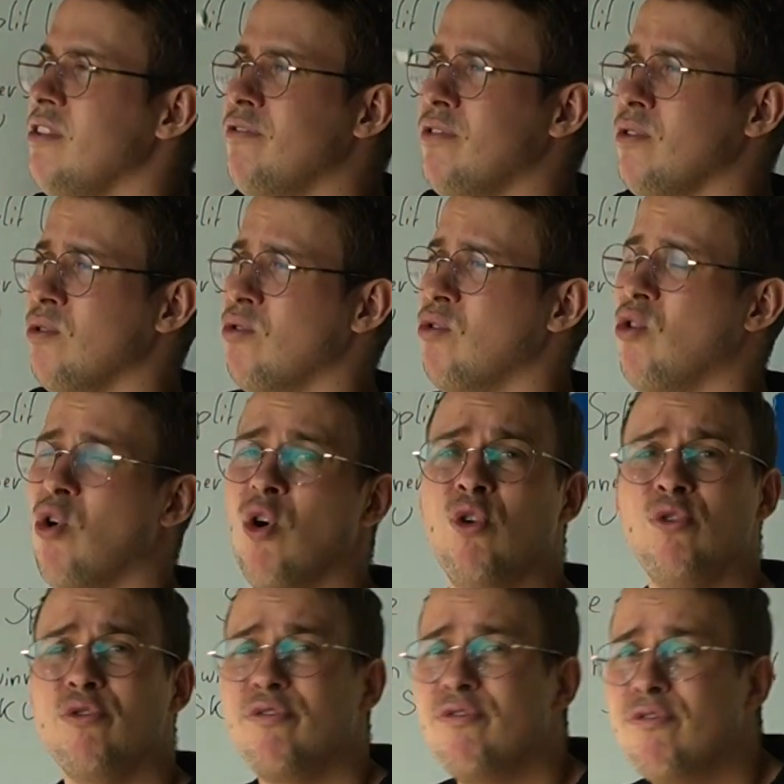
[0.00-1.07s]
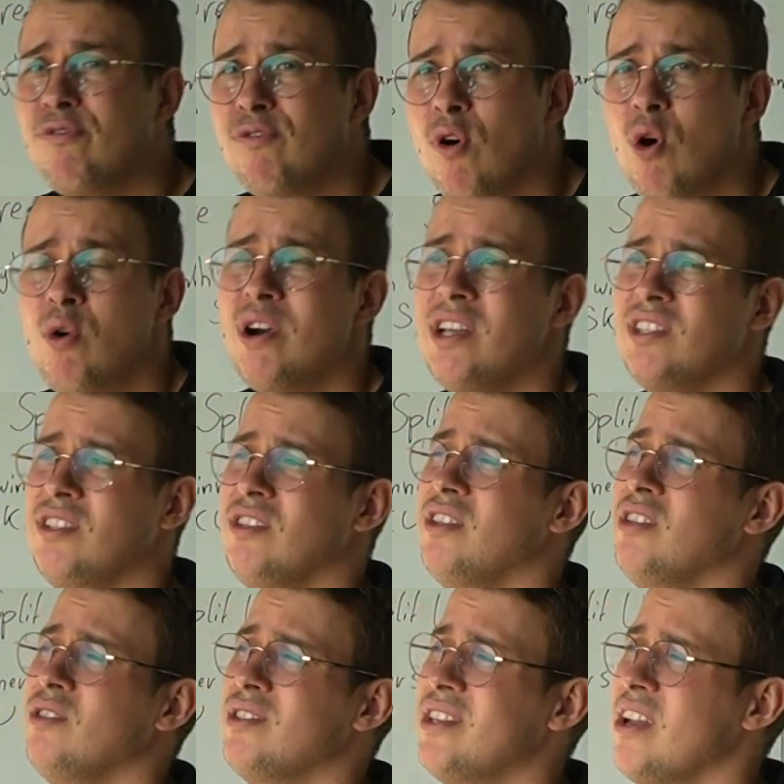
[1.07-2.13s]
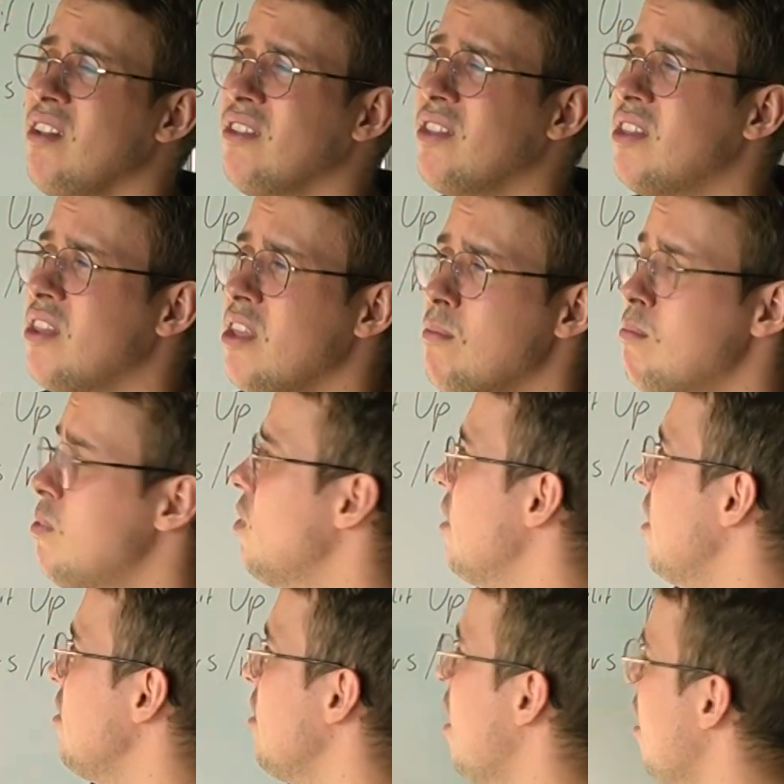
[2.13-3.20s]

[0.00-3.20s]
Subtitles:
if you own forests and you sell timber and you